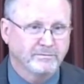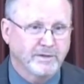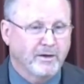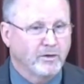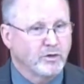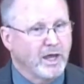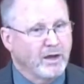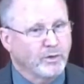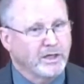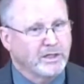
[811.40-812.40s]
now, you
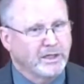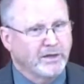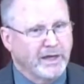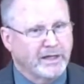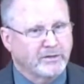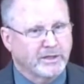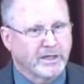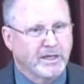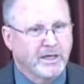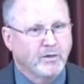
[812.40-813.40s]
can't read into that and
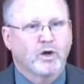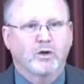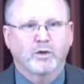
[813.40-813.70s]
say, work